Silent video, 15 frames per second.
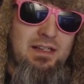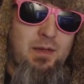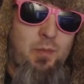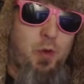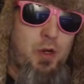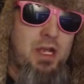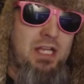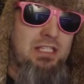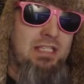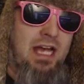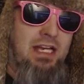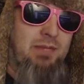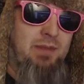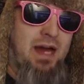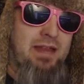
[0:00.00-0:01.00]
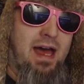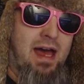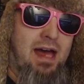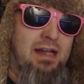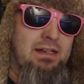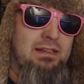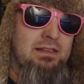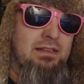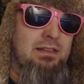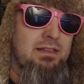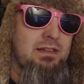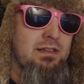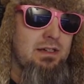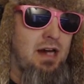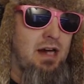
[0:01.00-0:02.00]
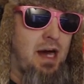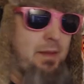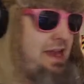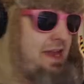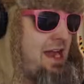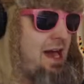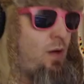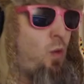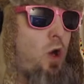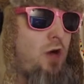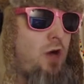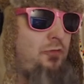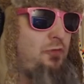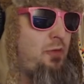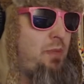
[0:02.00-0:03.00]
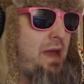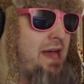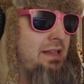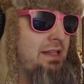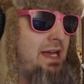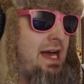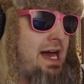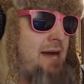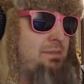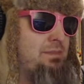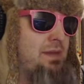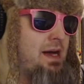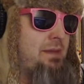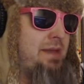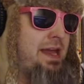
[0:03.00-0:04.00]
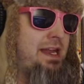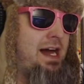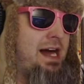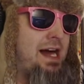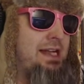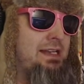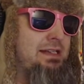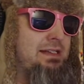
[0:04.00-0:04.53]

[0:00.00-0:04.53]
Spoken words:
Pretty excited by that. I may not work for BandLab. I may not